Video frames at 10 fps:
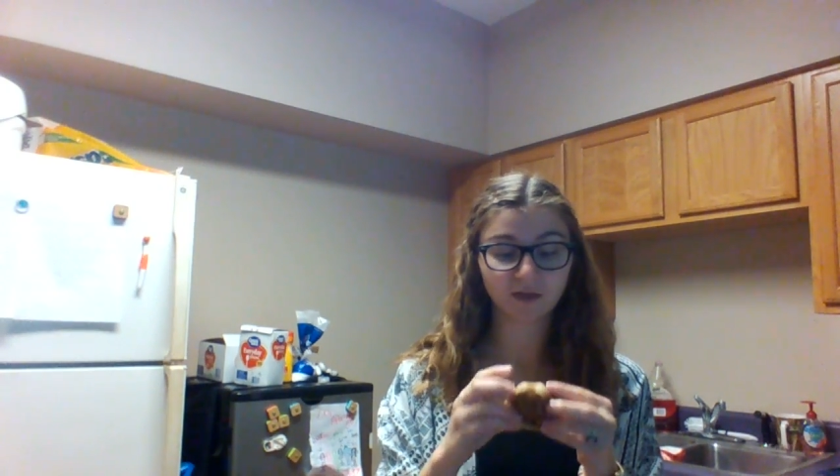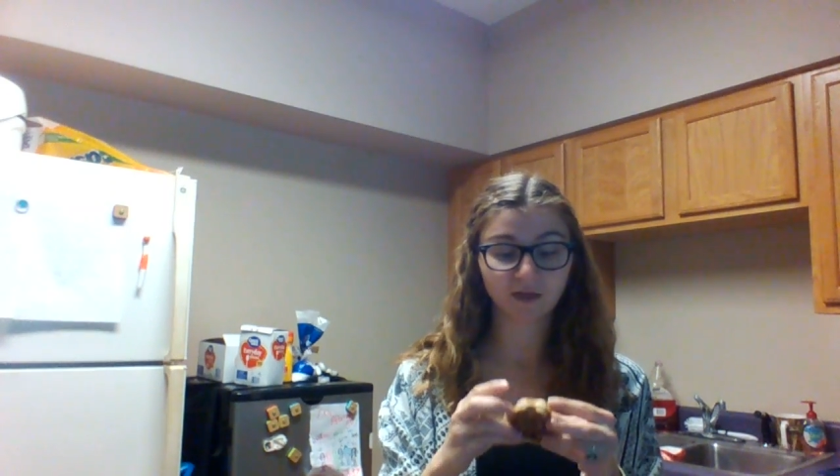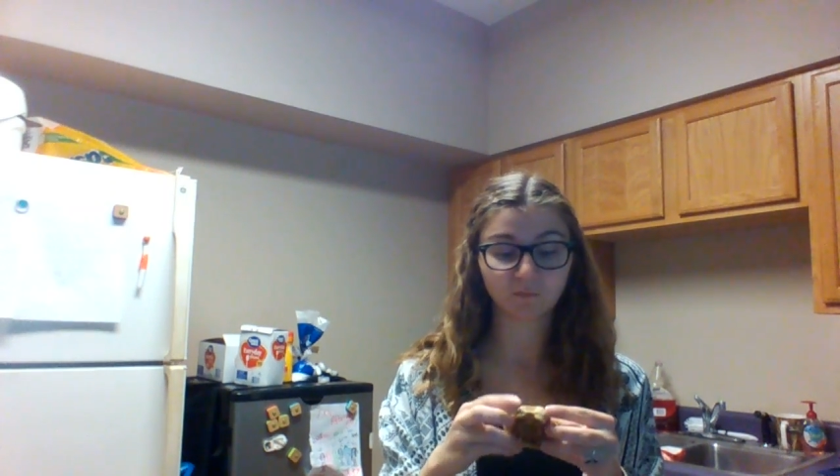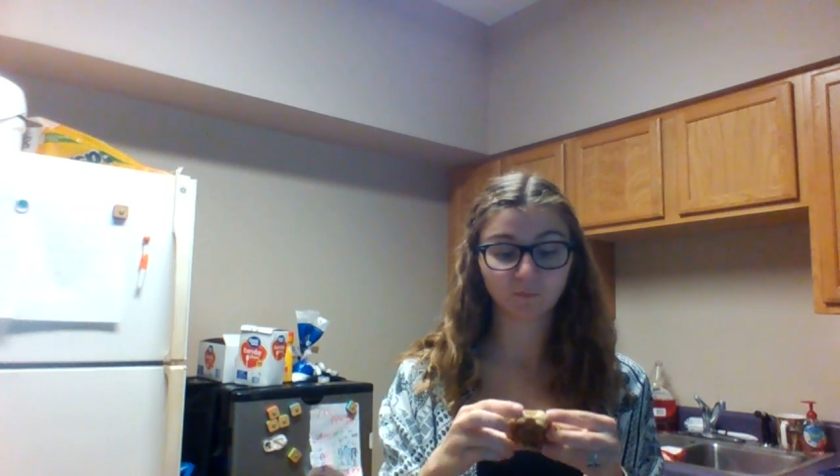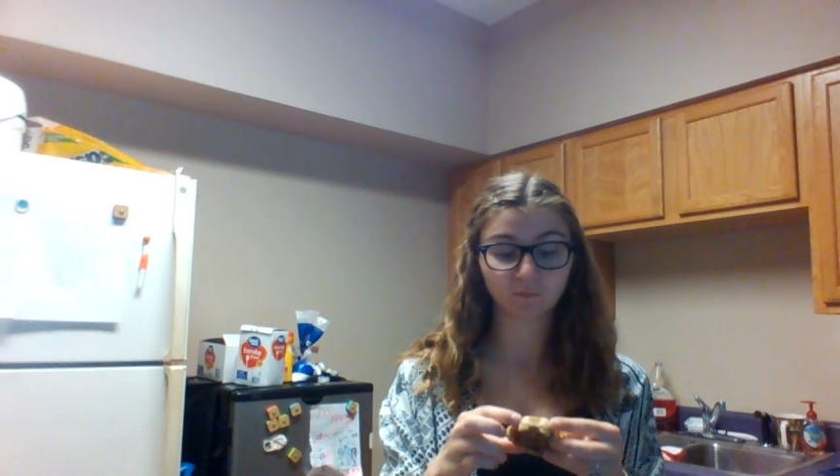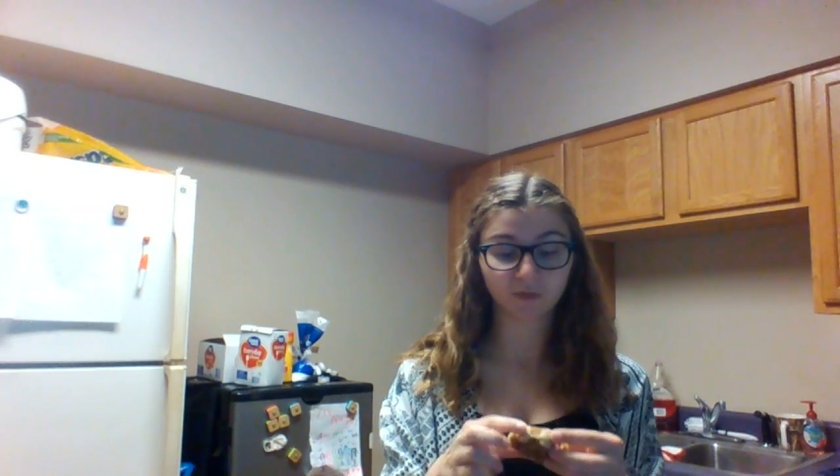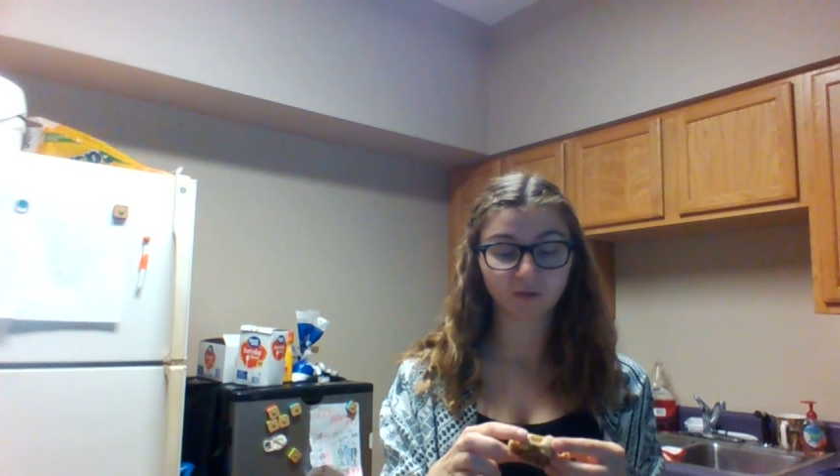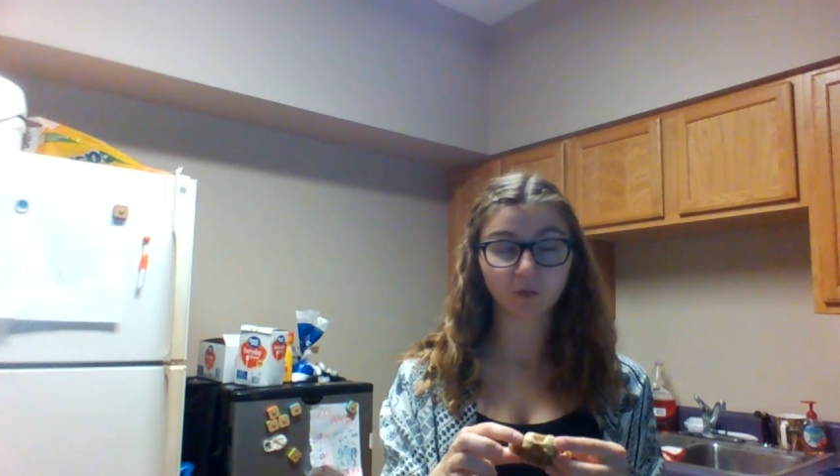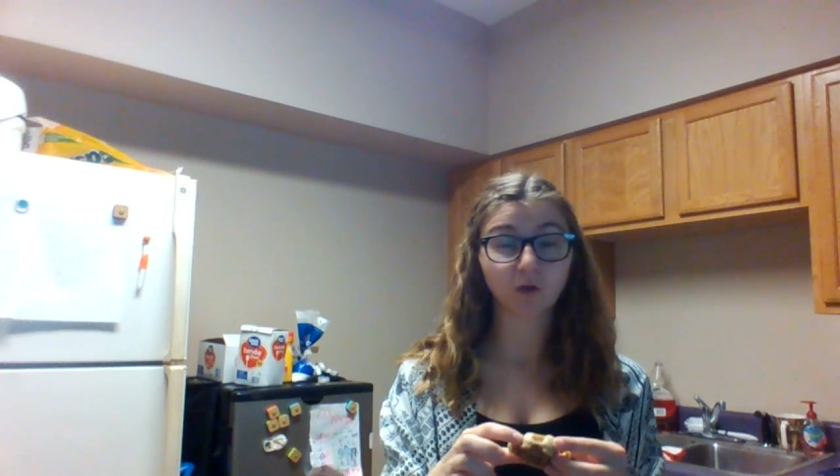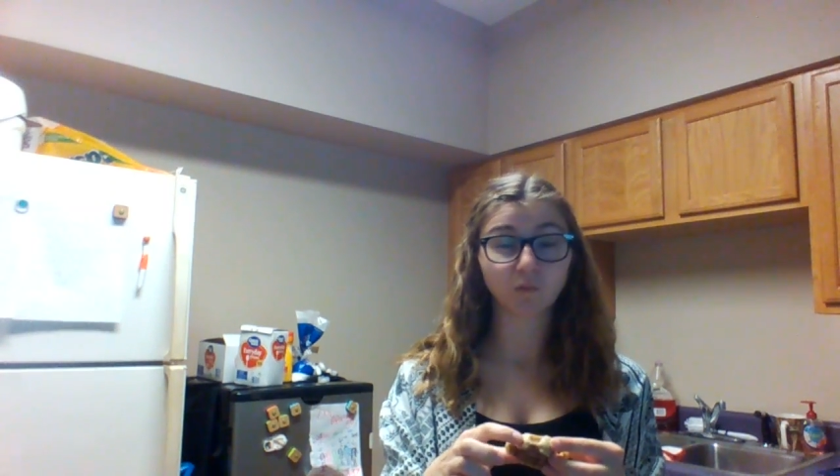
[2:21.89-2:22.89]
and like
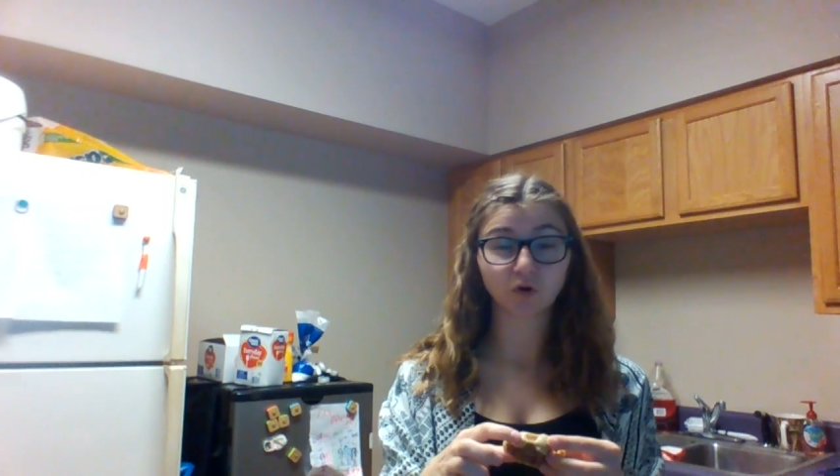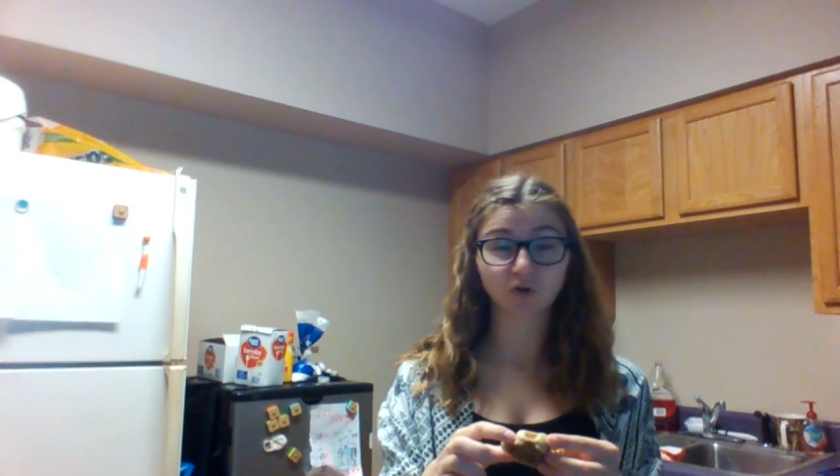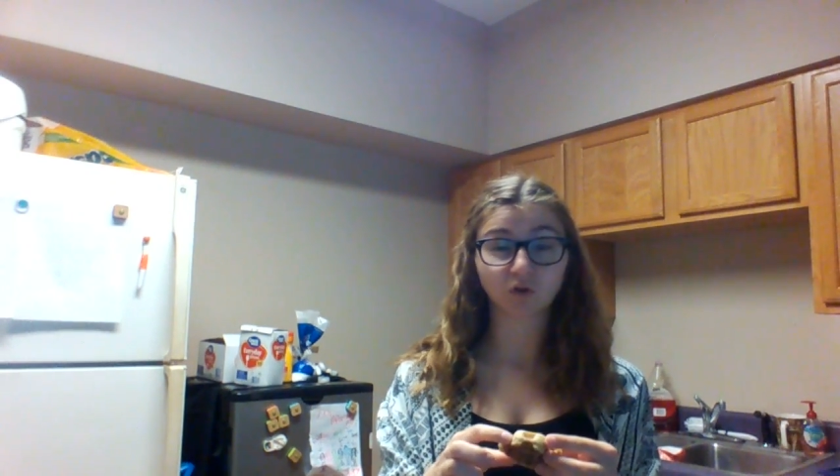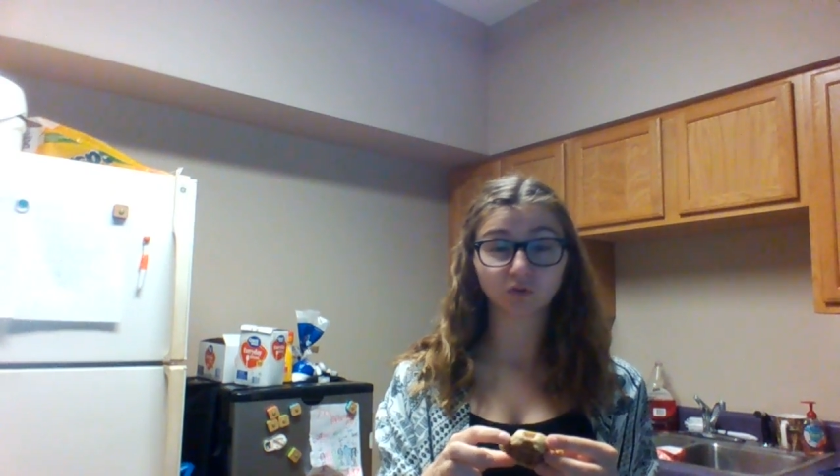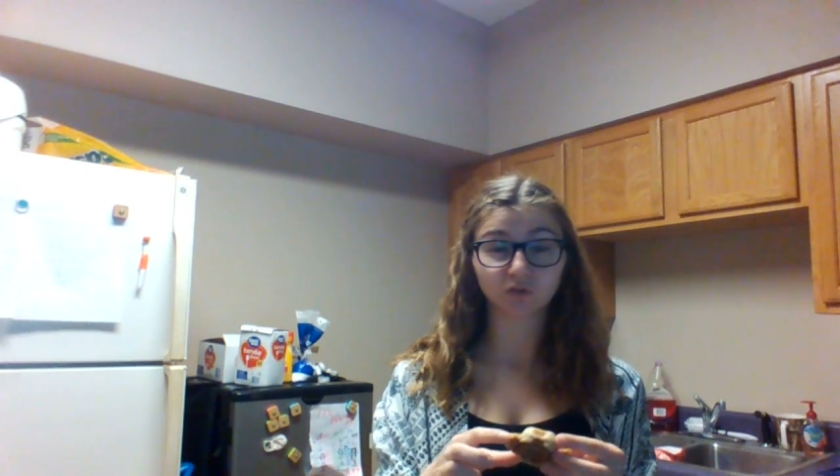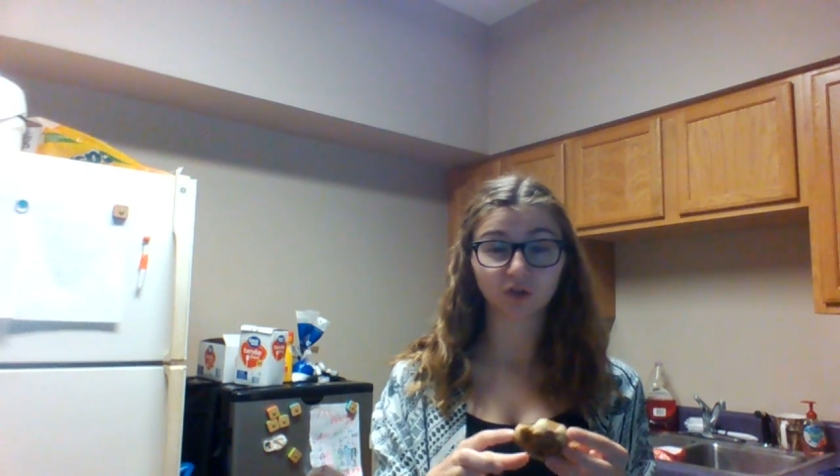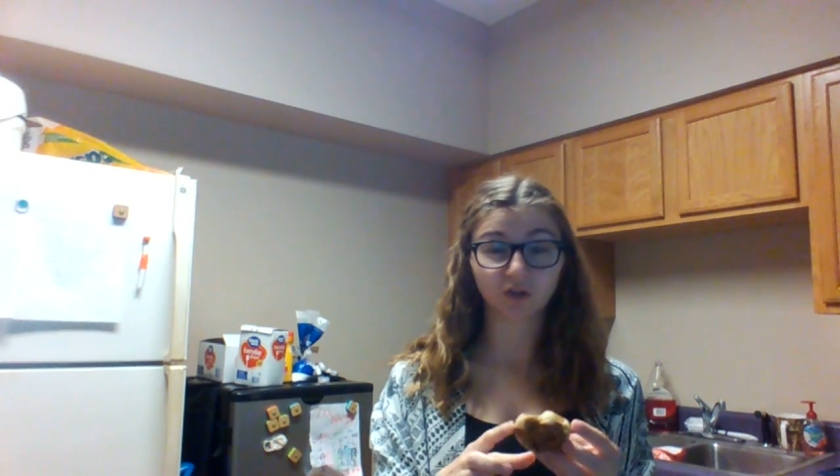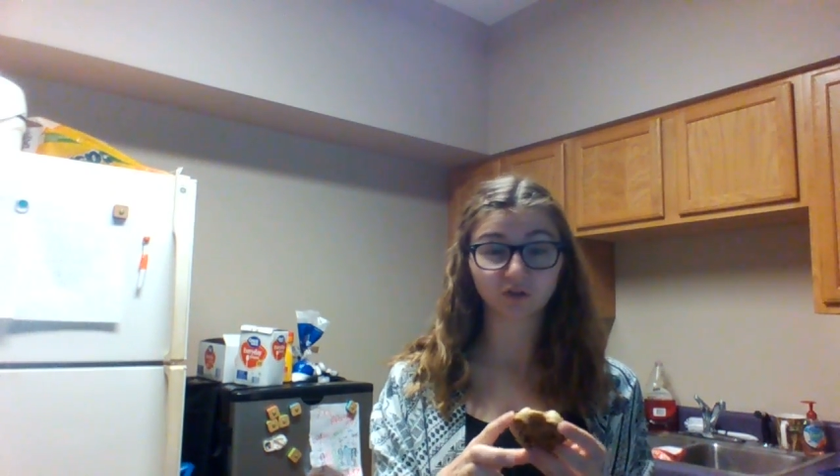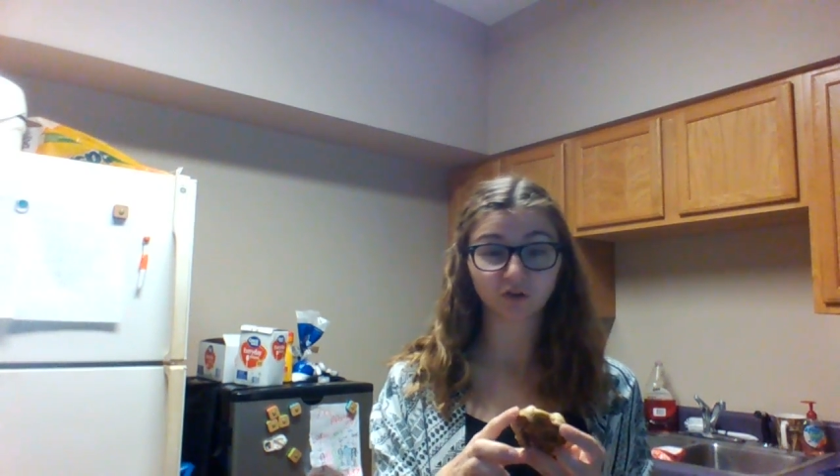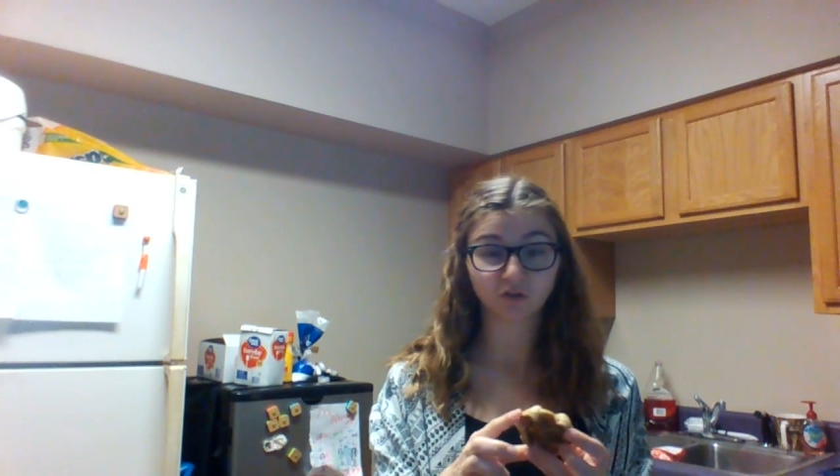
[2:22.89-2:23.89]
a more golden
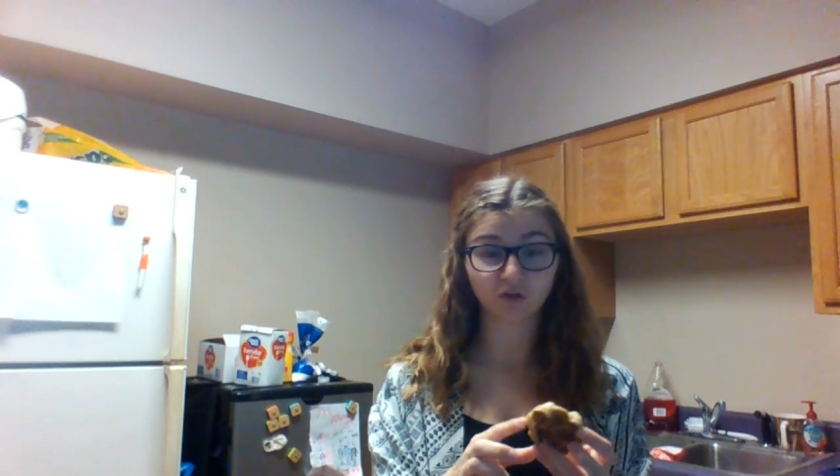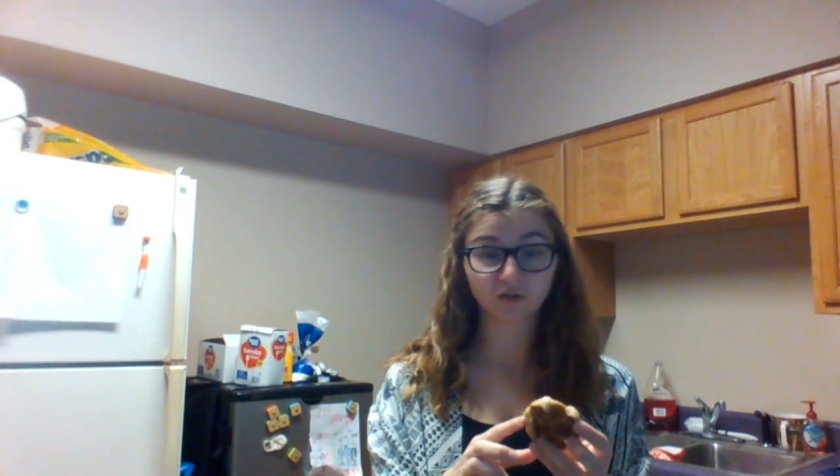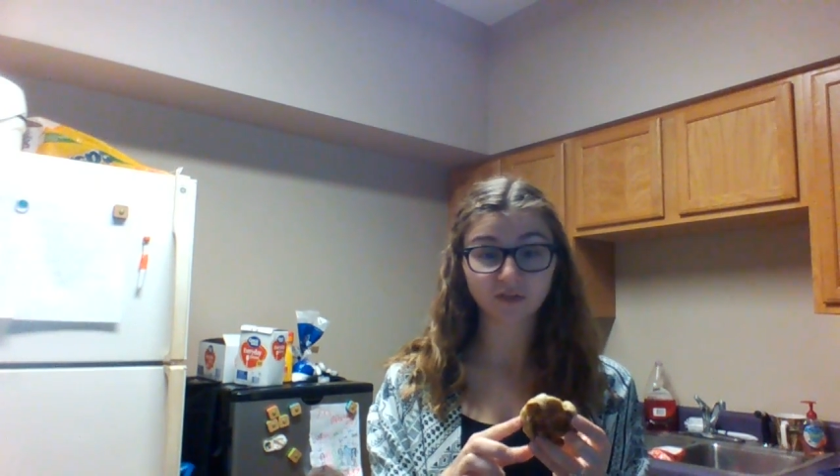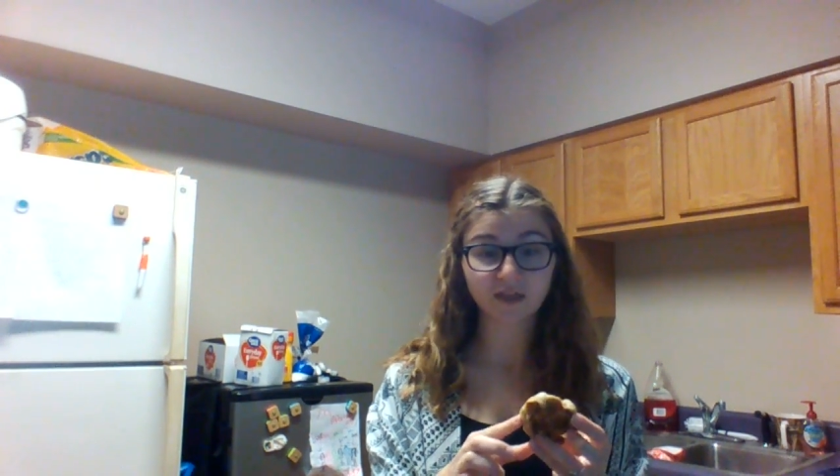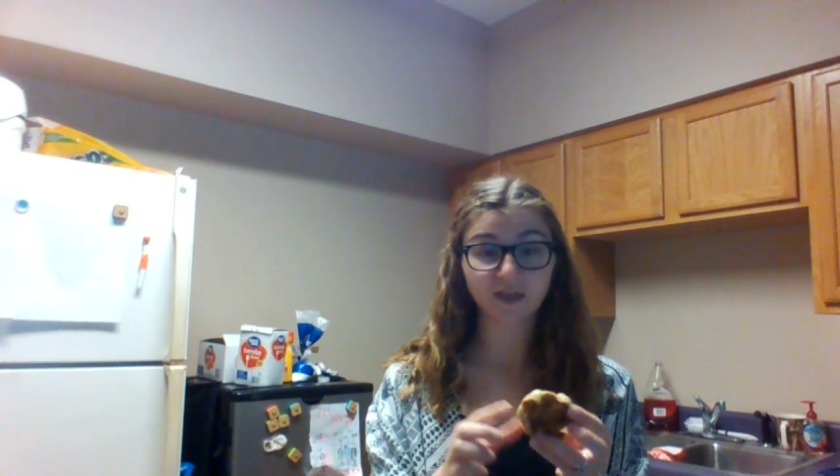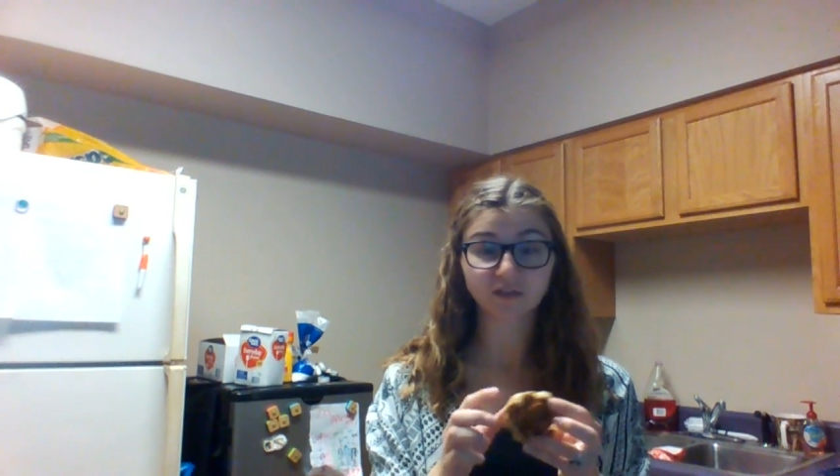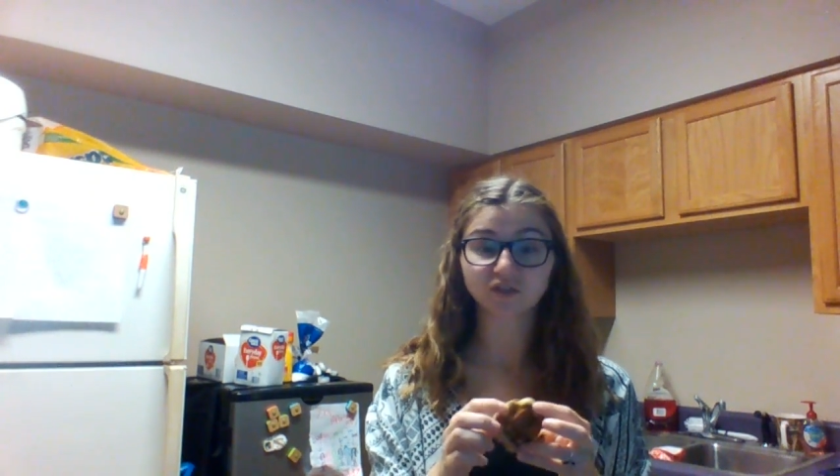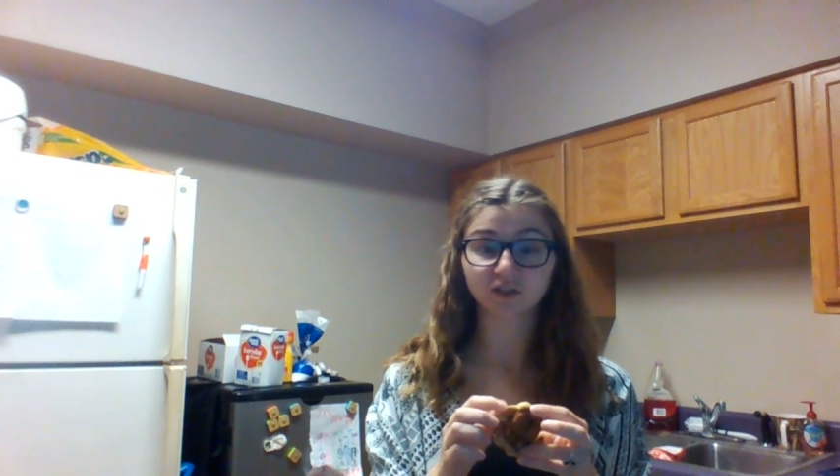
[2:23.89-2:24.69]
color along the edge.